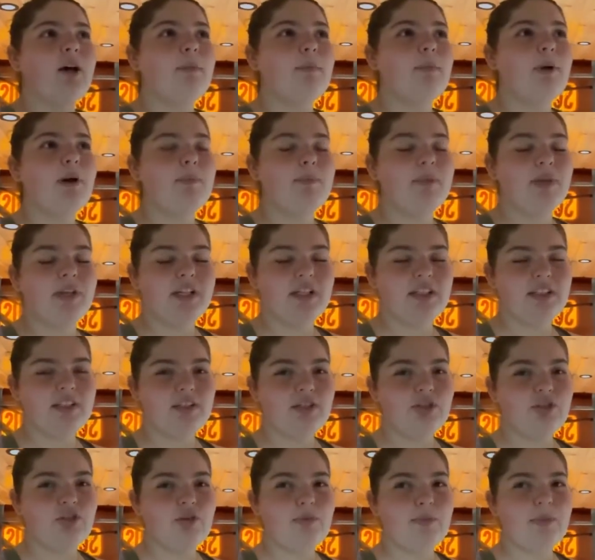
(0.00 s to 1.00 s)
but because
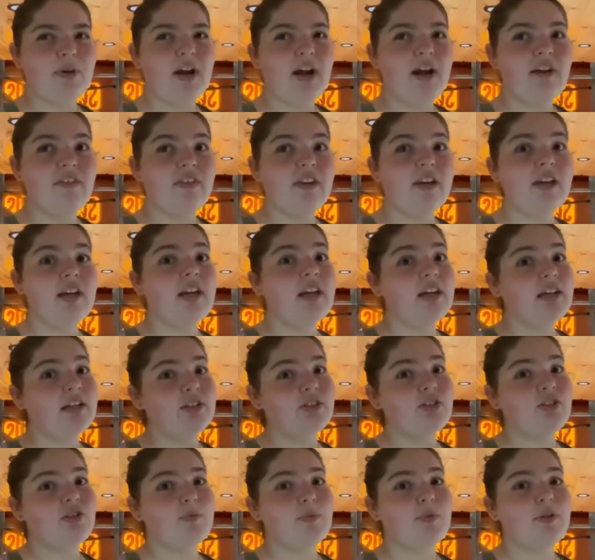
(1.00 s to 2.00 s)
they're super heavy and
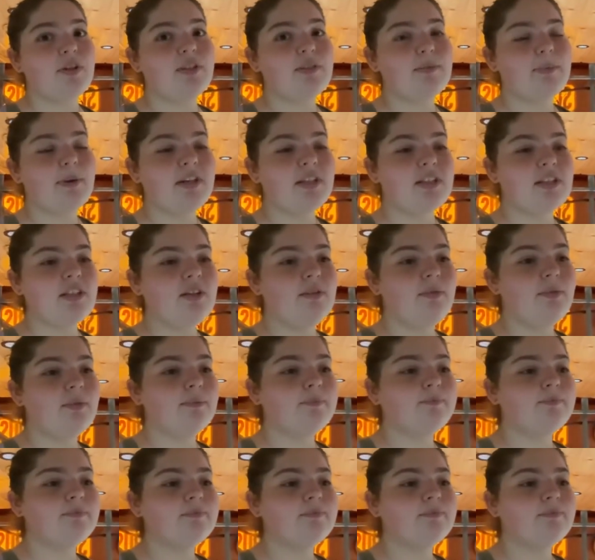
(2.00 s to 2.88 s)
super expensive,